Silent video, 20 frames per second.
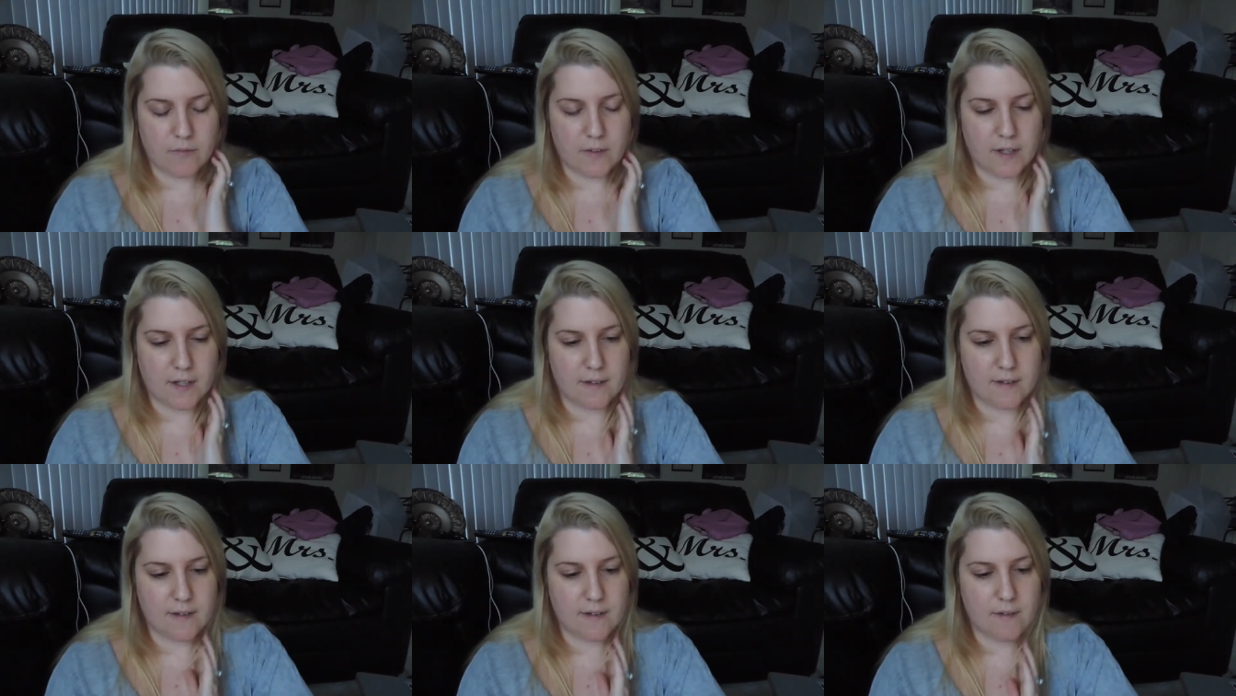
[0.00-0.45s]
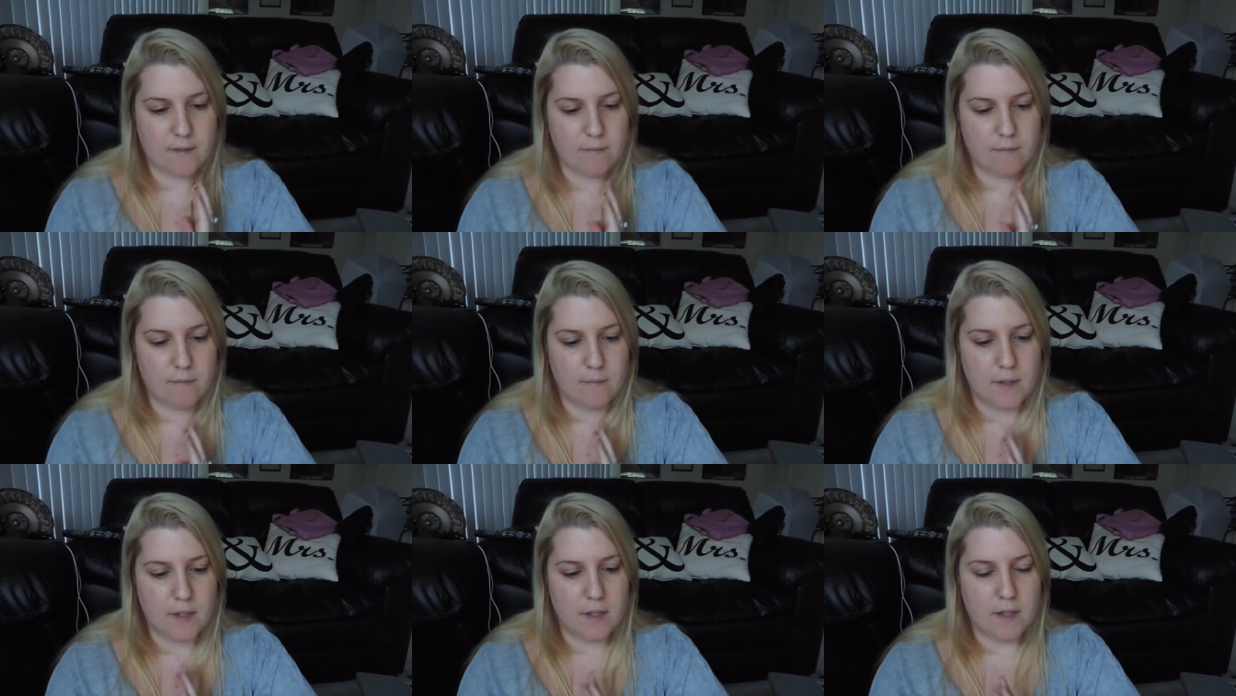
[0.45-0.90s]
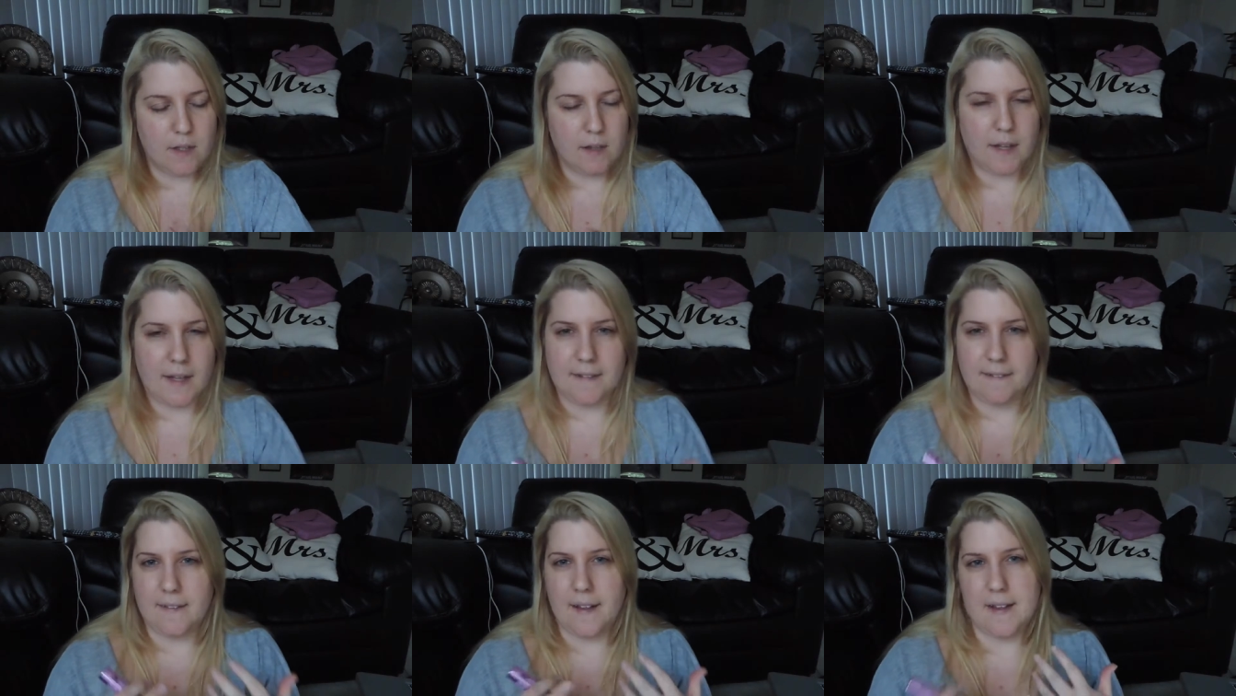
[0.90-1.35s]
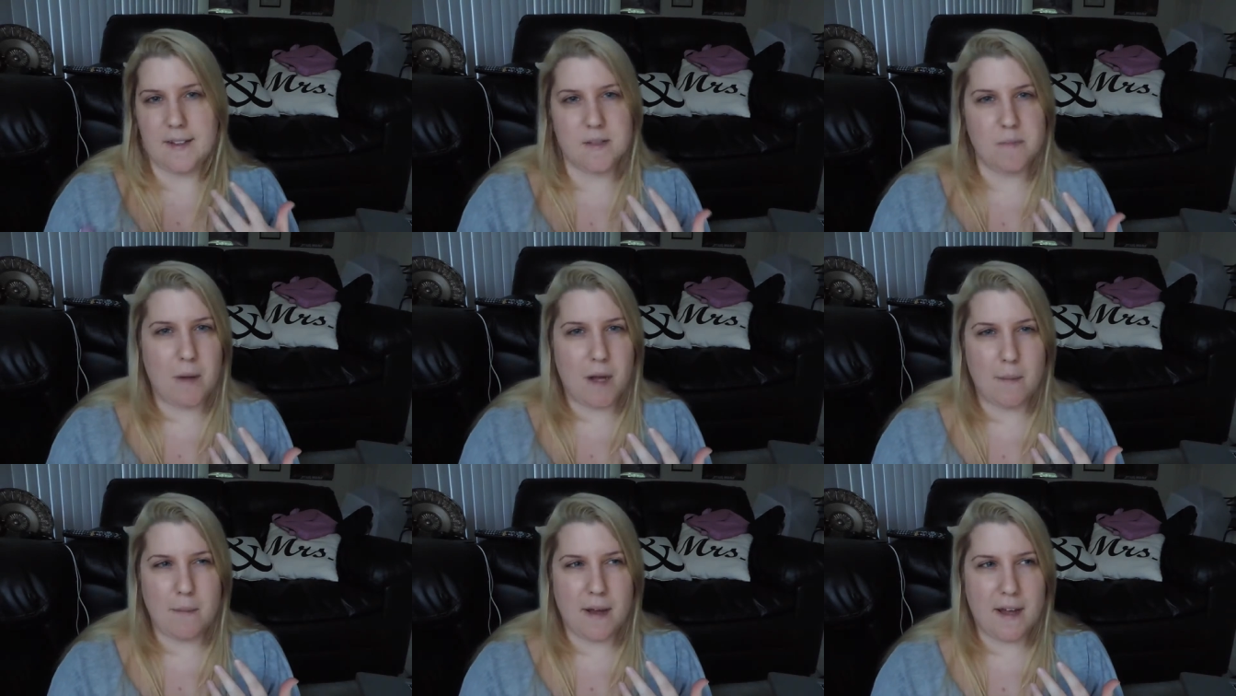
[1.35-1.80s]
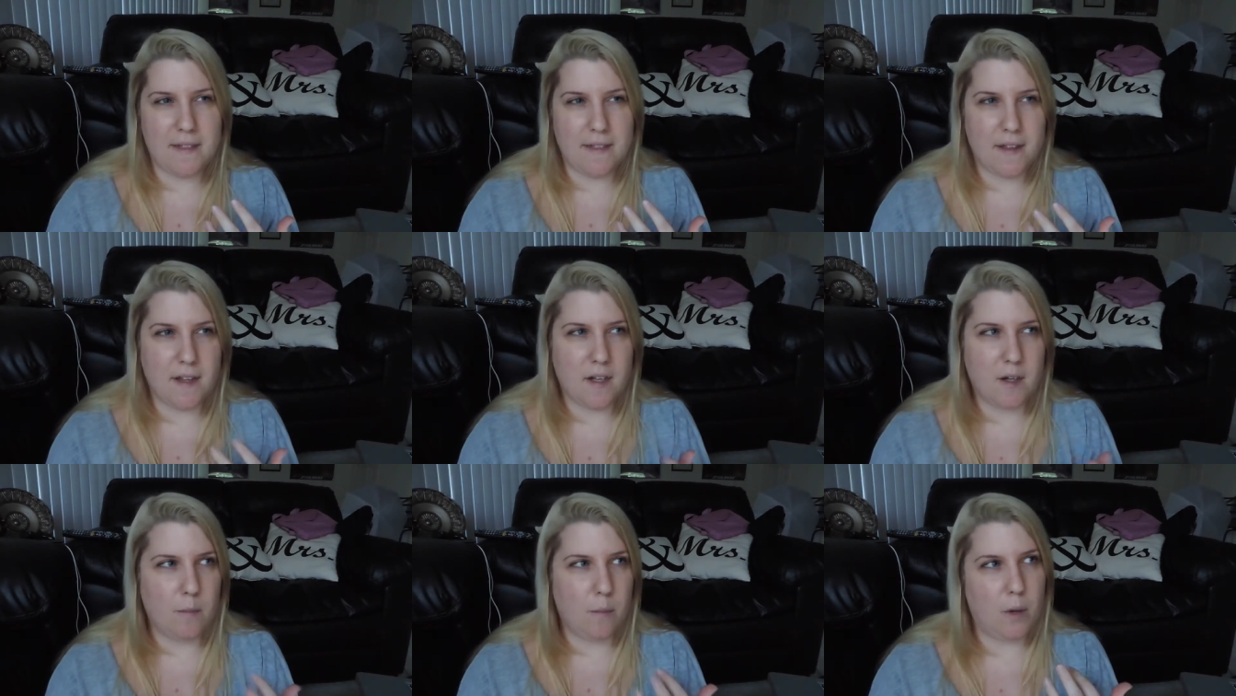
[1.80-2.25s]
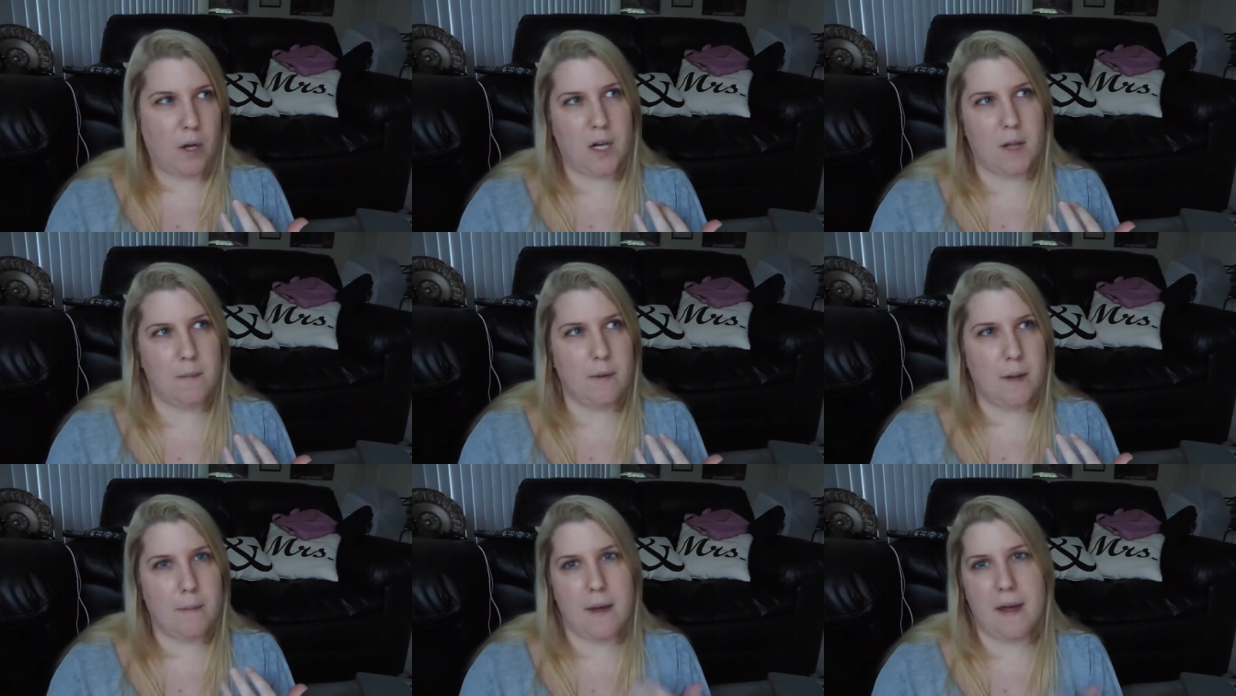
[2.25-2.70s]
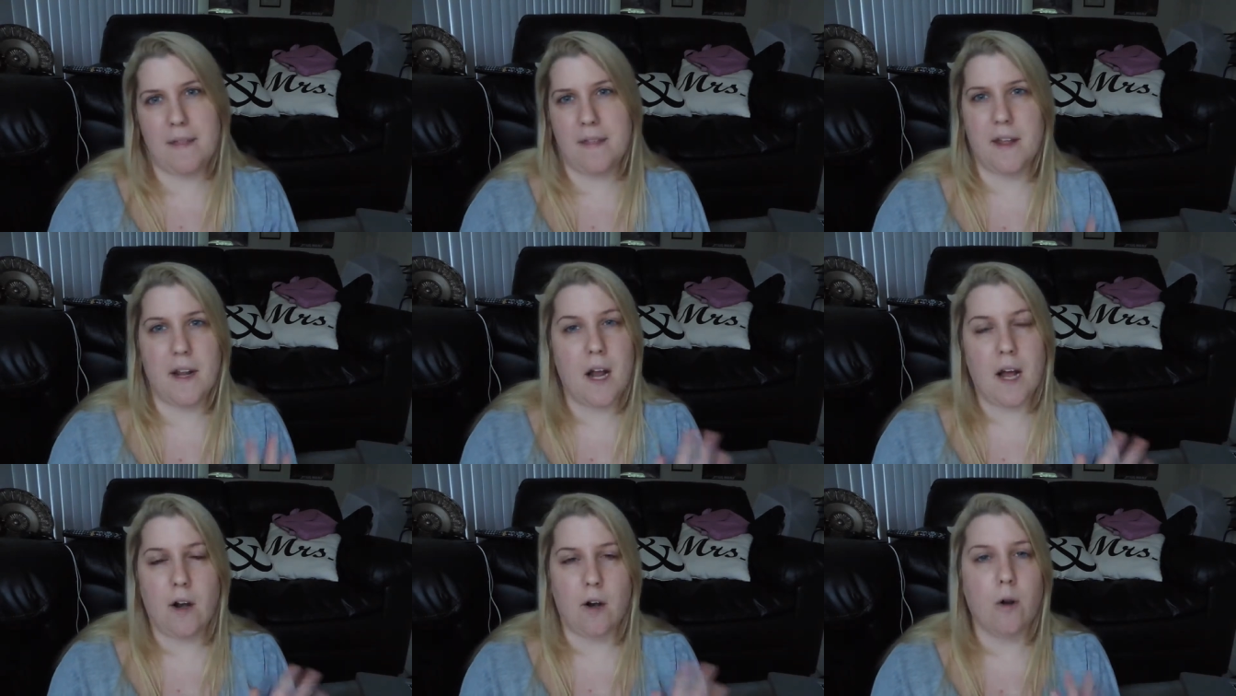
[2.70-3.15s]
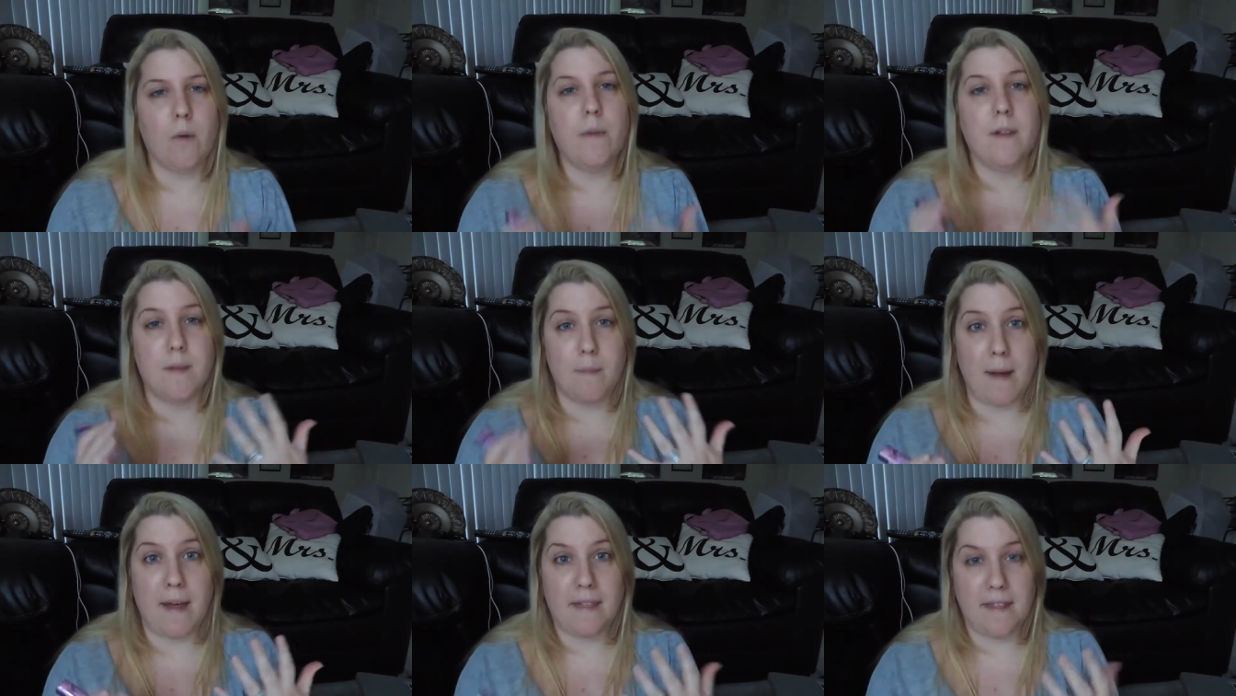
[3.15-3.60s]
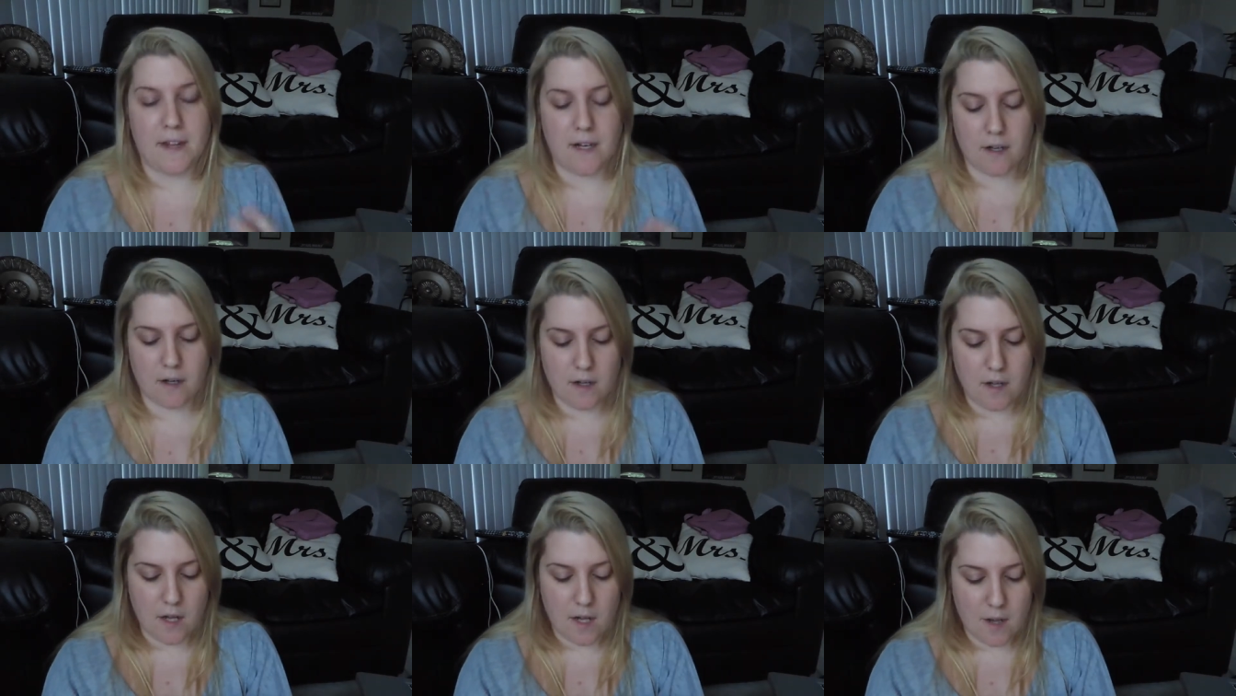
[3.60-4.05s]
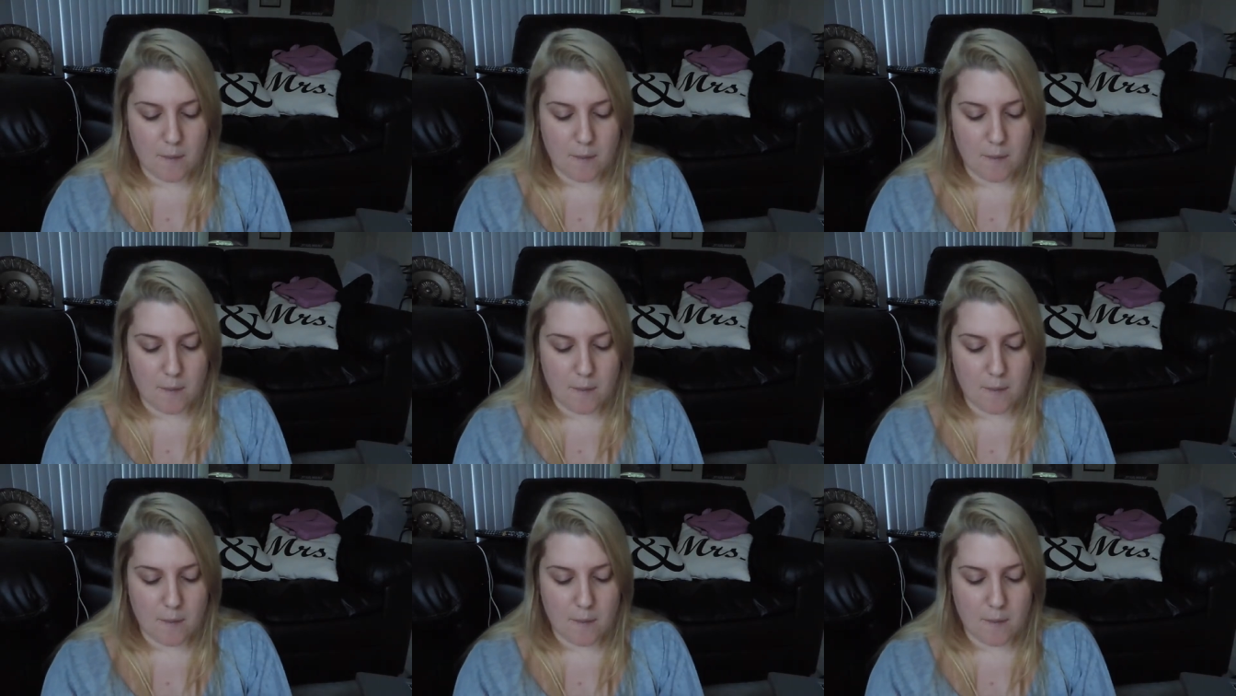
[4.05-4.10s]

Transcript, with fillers: I feel like it's like legs by Bathina, body by Bathina. I don't know, it's Bathina.